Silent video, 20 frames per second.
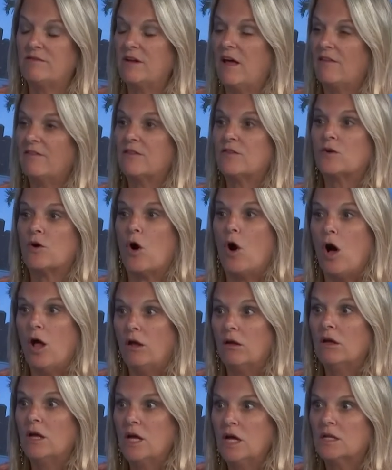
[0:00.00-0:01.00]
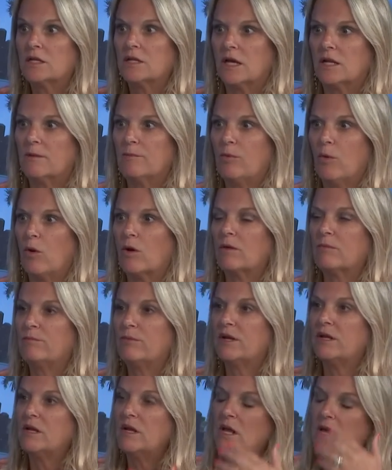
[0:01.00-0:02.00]
Not that they're all sure. not important,
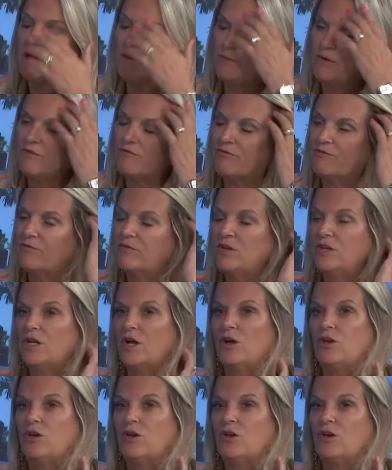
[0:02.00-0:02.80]
but but you know,